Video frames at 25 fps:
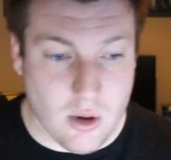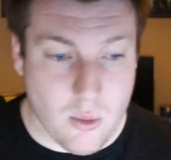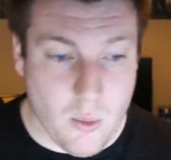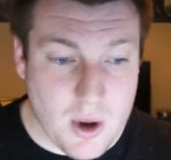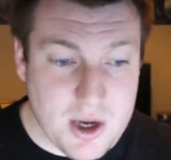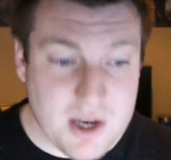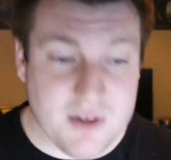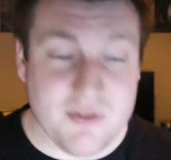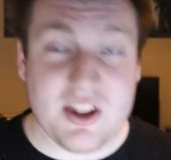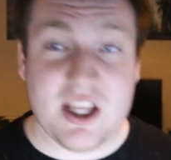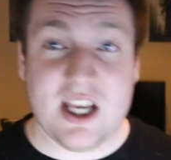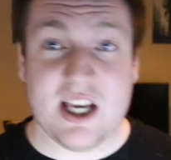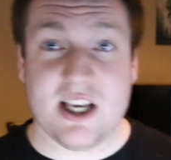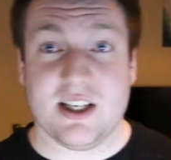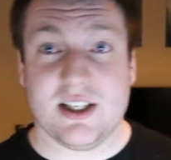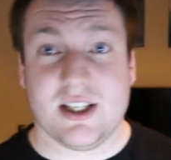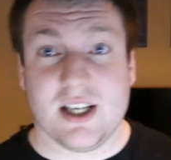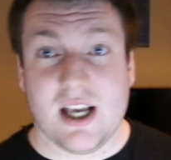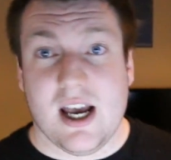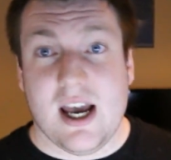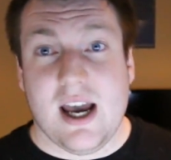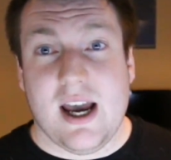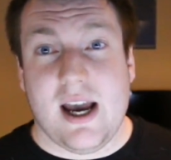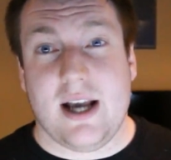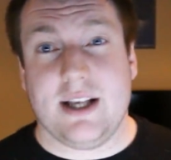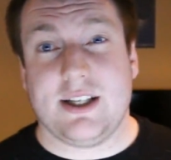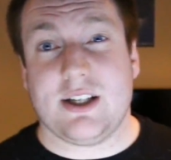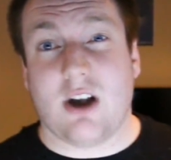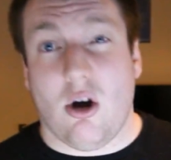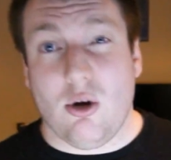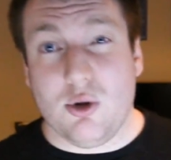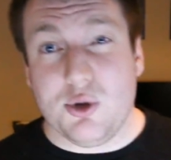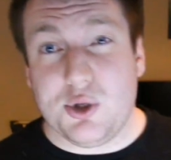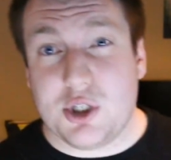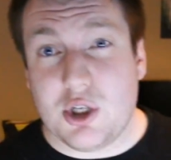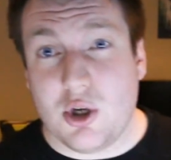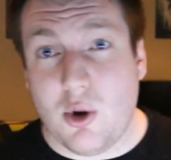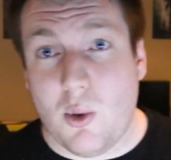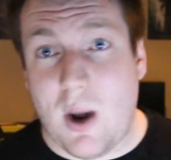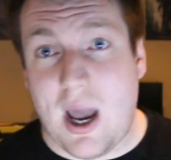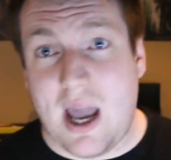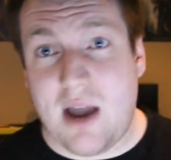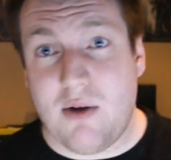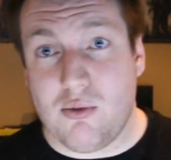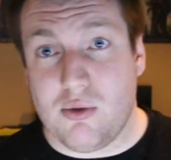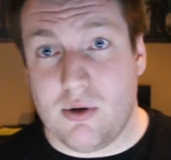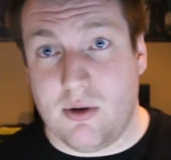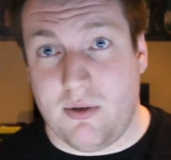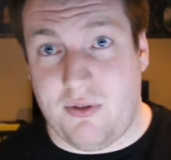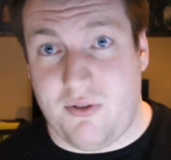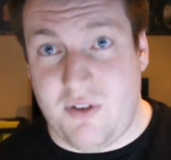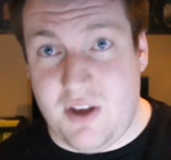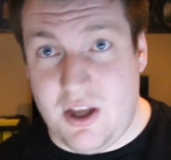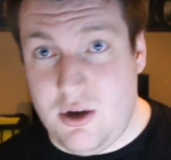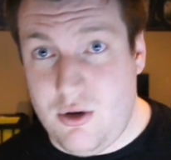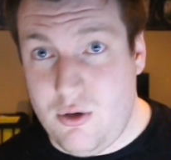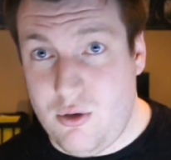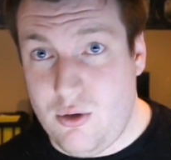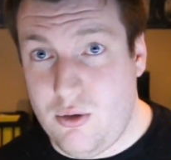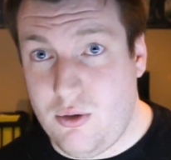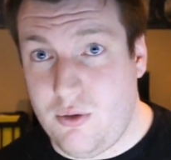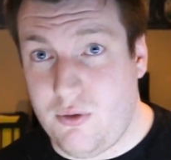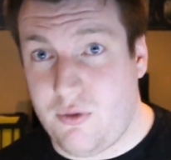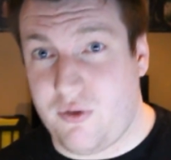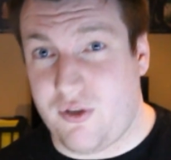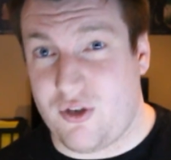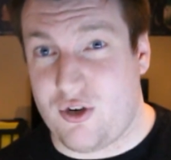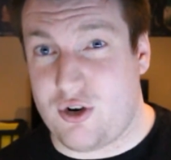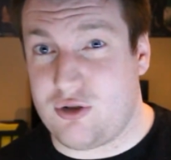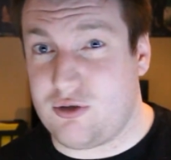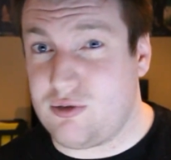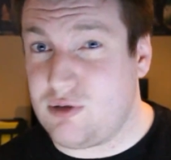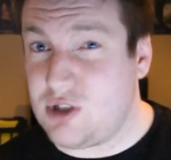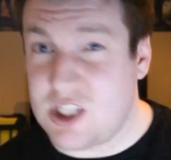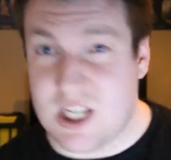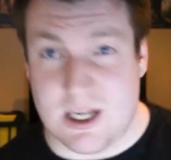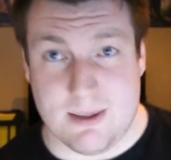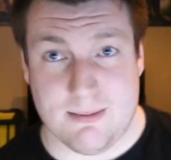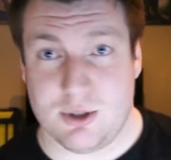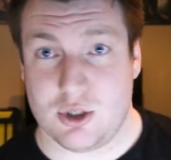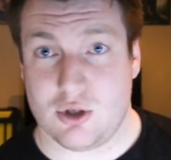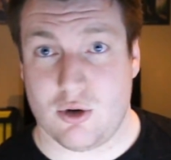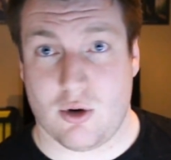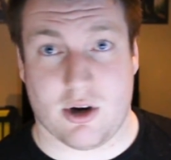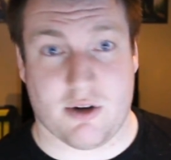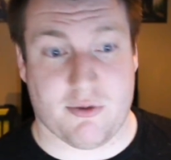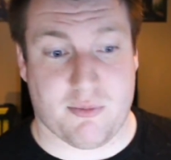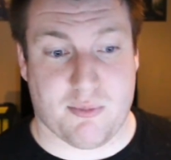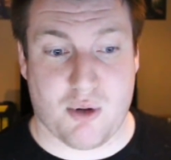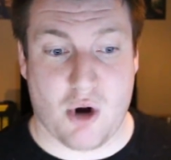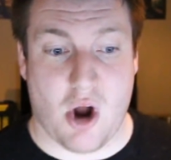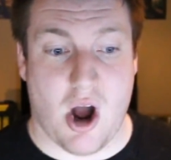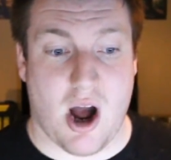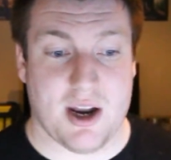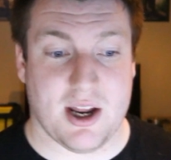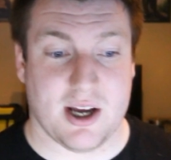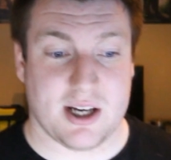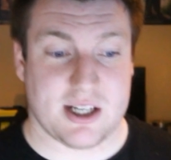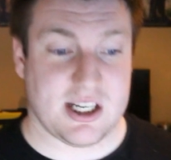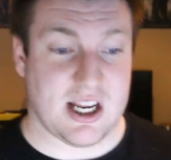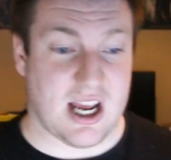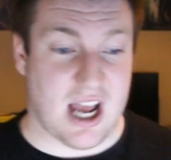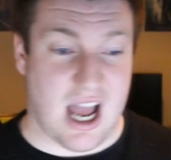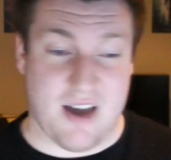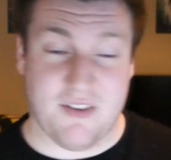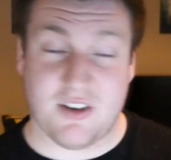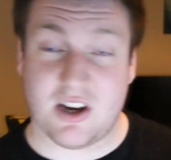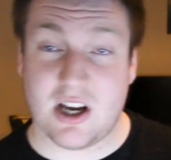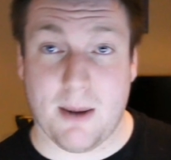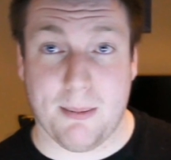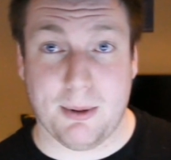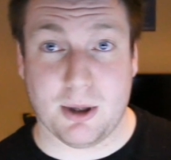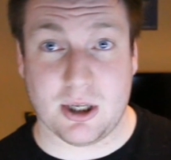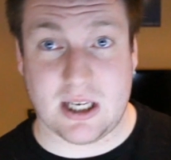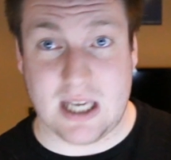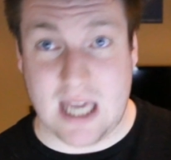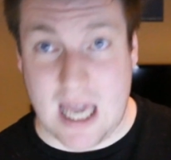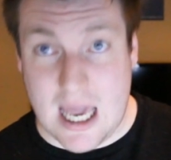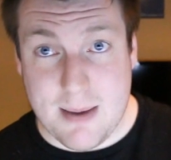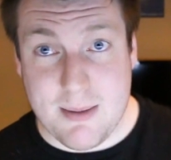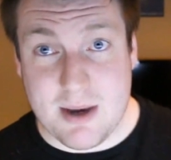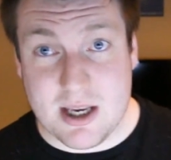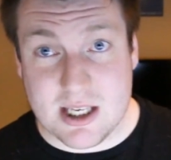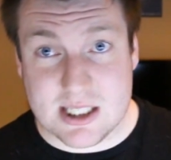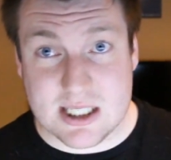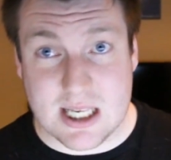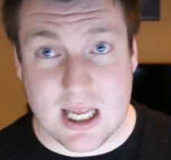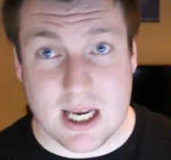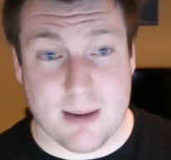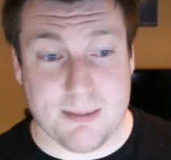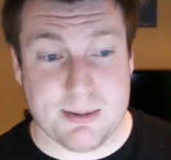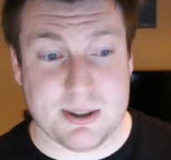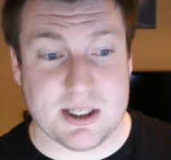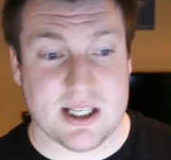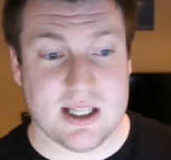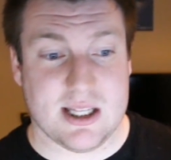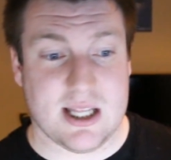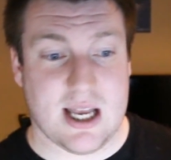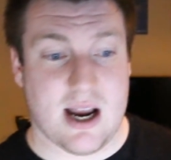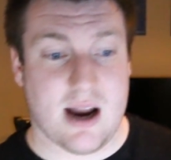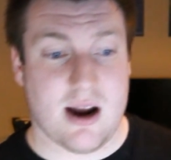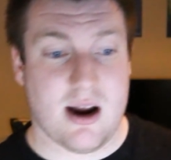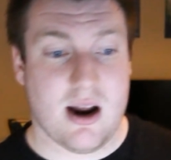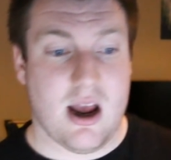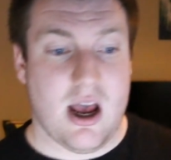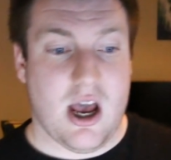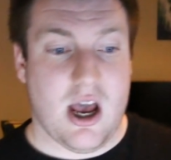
one of these is also a review for some sort of product. I have a couple gaming setups in there.